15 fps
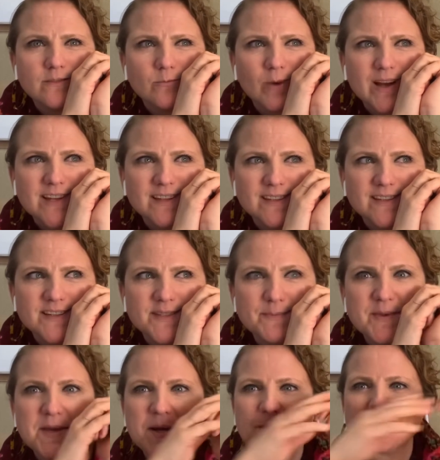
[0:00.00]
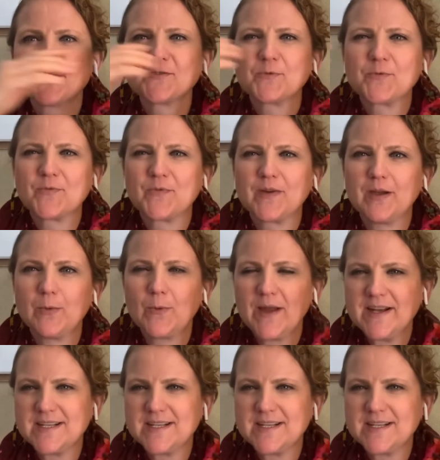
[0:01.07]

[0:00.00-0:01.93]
right? That this becomes sort of a way